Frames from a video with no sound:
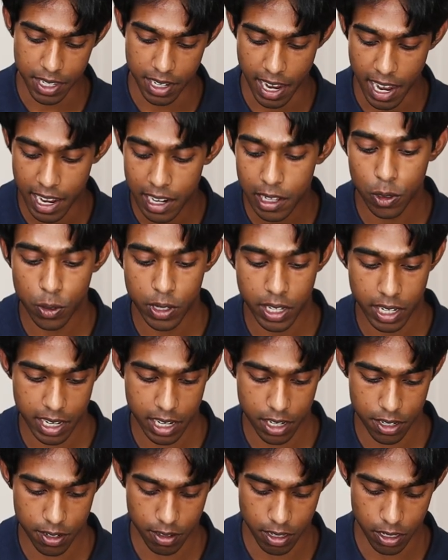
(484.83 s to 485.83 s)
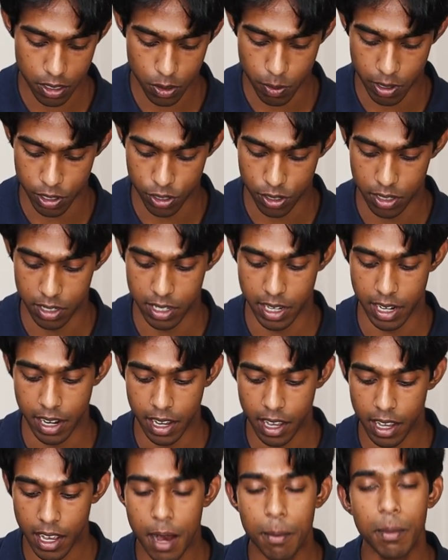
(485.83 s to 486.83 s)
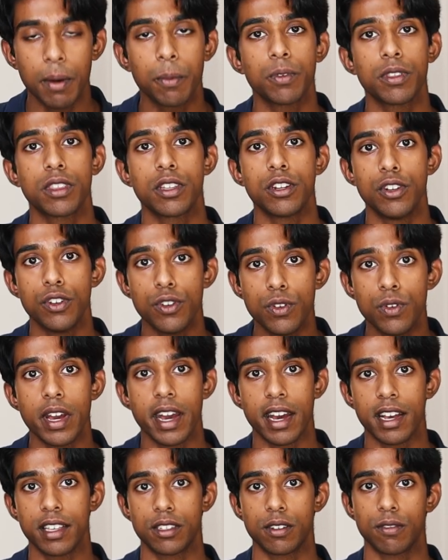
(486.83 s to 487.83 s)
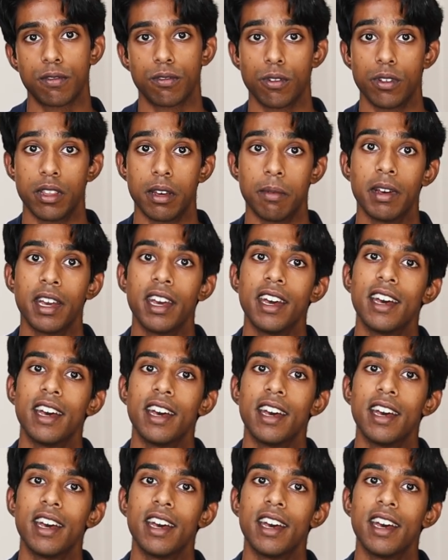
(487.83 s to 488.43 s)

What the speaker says: and had a look at each of these questions and come up with a new answer for them